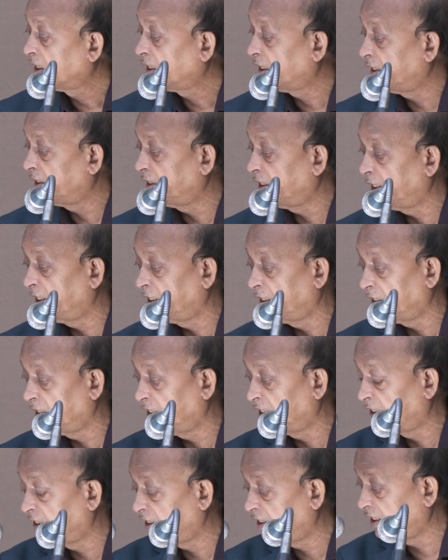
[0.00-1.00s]

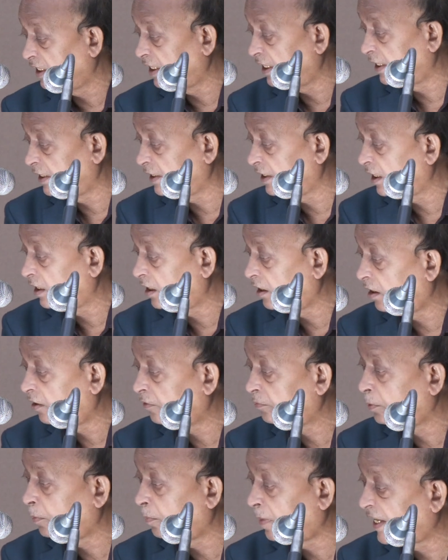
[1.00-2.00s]
in the area
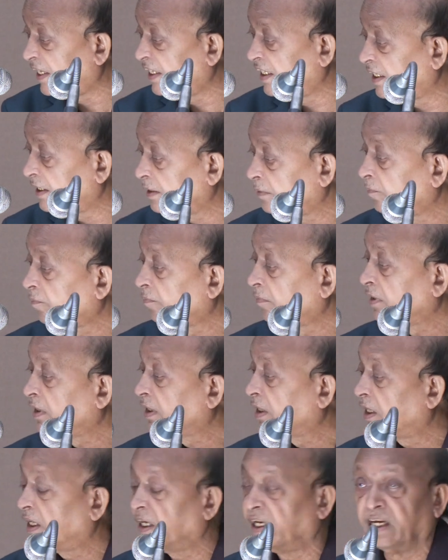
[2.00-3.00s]
of mining,
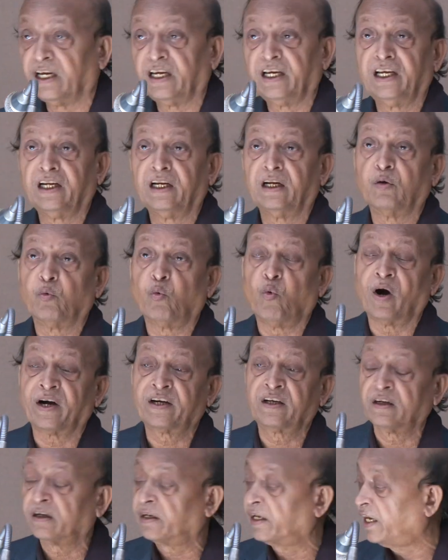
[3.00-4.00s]
in
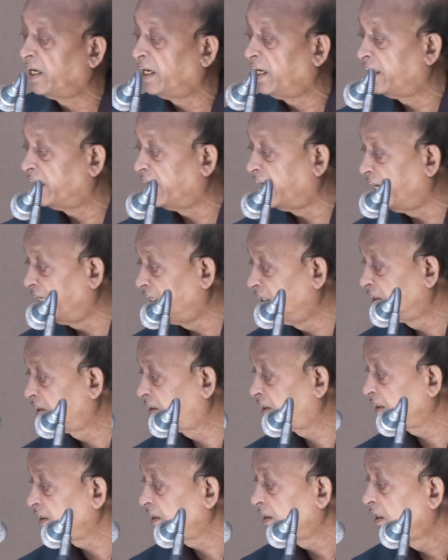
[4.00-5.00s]
water and
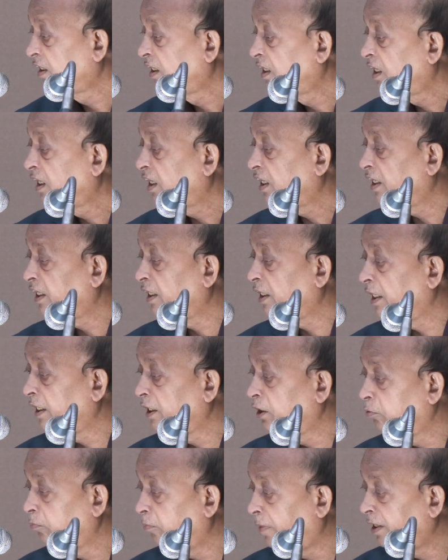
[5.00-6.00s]
energy,
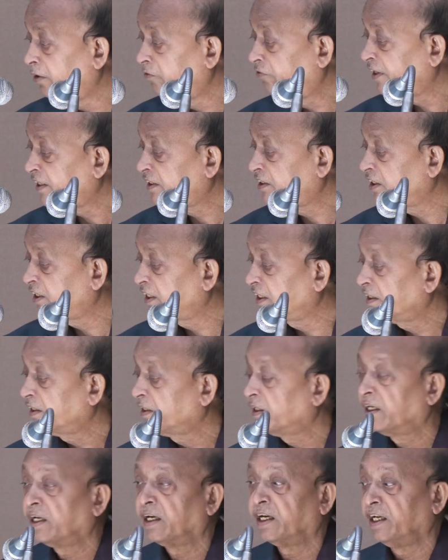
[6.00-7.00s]
in
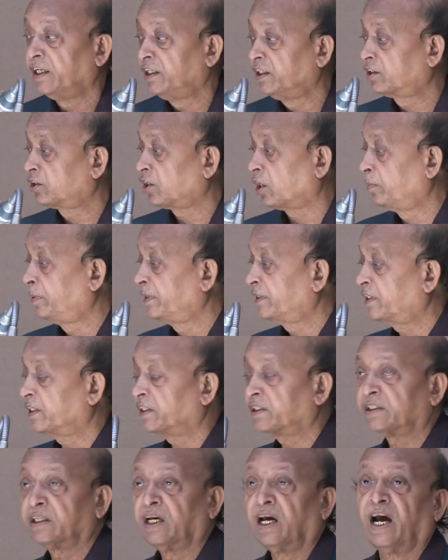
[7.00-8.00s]
manufacturing, in
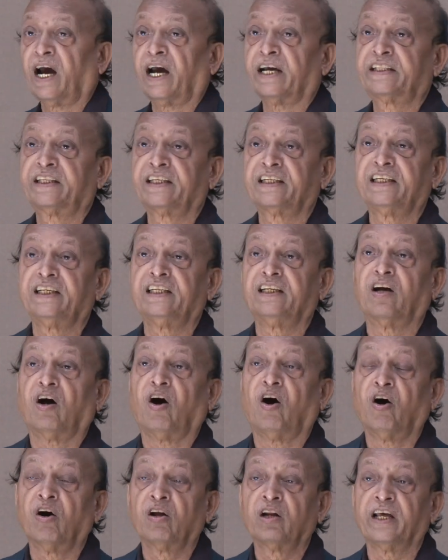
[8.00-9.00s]
services. I think in
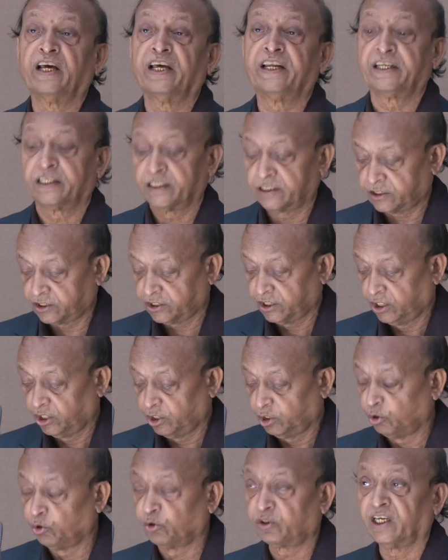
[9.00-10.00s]
all
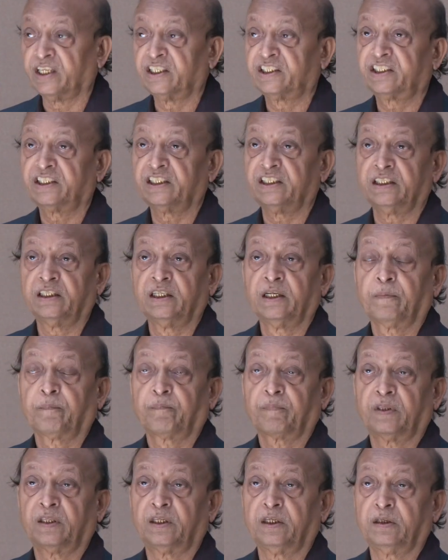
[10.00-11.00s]
areas you can see
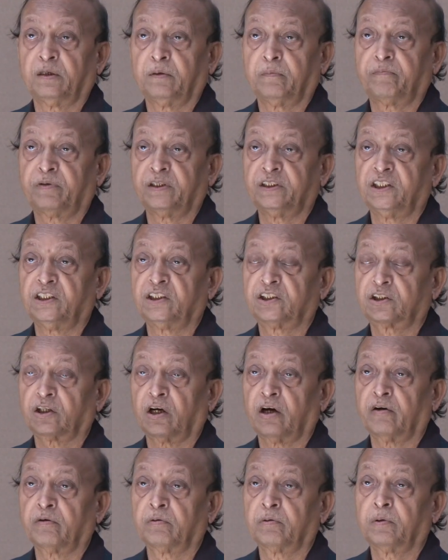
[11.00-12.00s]
the presence
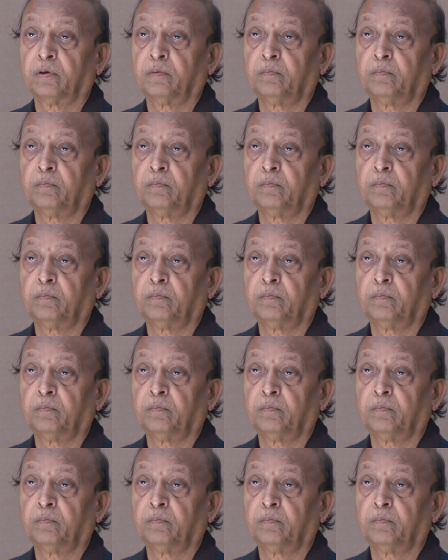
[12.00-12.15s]
of